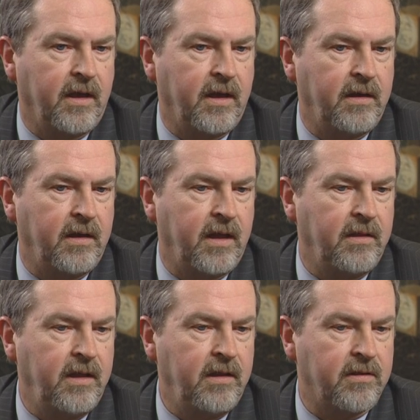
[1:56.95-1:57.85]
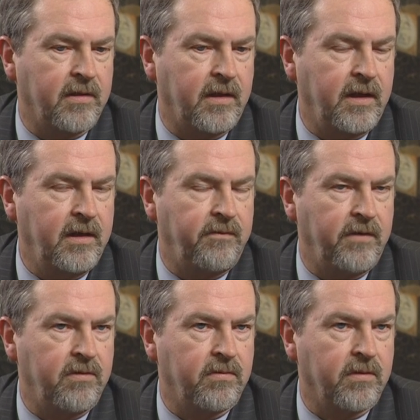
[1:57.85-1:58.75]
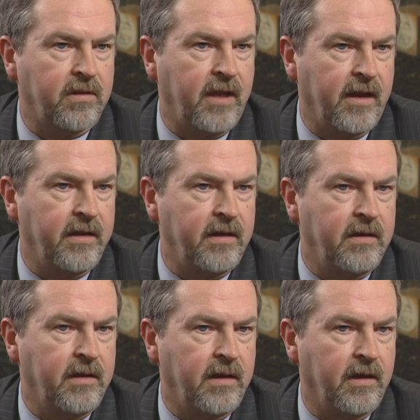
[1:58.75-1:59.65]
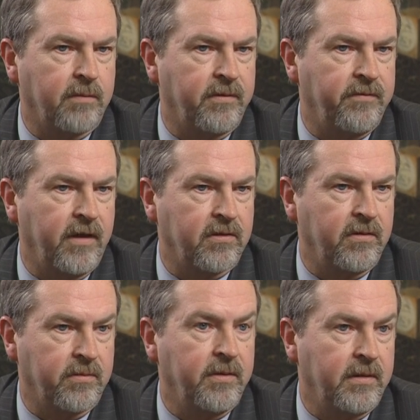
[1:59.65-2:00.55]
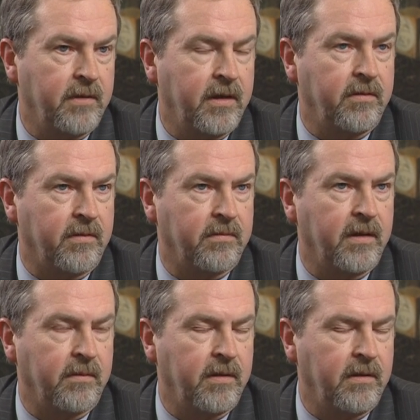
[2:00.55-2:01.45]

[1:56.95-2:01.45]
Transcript: And these individuals, talented health professionals, among other